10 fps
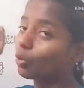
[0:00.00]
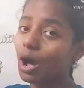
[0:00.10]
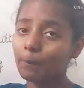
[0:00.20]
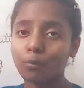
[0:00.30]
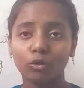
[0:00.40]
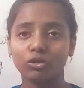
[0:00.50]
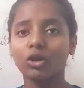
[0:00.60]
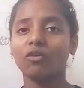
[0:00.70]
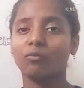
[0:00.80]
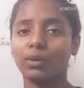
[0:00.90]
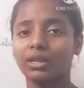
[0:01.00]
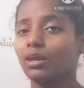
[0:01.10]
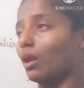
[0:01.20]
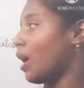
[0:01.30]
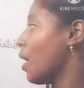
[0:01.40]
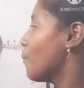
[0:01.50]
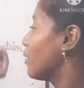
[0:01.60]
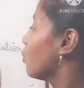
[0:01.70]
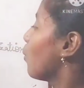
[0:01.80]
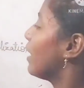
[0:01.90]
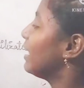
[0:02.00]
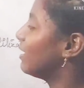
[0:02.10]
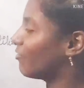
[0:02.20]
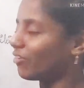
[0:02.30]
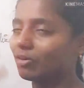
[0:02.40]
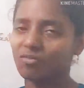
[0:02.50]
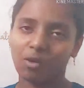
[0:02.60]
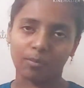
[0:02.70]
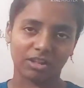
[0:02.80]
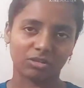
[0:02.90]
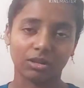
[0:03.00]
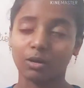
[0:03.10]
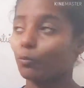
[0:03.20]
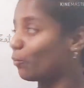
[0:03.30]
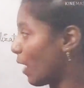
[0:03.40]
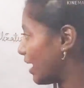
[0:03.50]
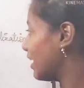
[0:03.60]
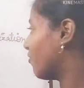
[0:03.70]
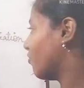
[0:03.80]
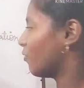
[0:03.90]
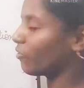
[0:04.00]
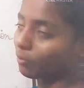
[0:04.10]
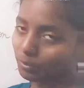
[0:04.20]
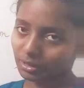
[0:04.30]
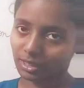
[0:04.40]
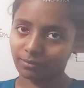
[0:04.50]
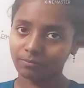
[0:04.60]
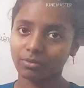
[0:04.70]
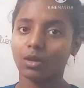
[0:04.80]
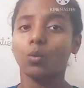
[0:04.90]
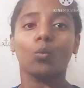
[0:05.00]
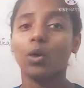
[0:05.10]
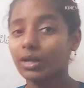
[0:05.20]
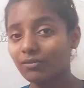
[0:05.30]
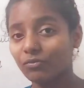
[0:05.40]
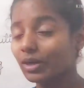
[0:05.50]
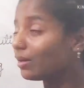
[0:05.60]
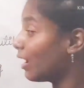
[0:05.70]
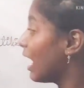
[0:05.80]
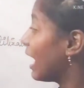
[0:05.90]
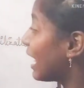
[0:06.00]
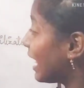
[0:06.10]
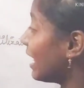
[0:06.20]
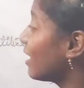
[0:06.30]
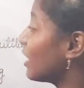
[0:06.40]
though opposite of breathing, but very different from breathing. What different? In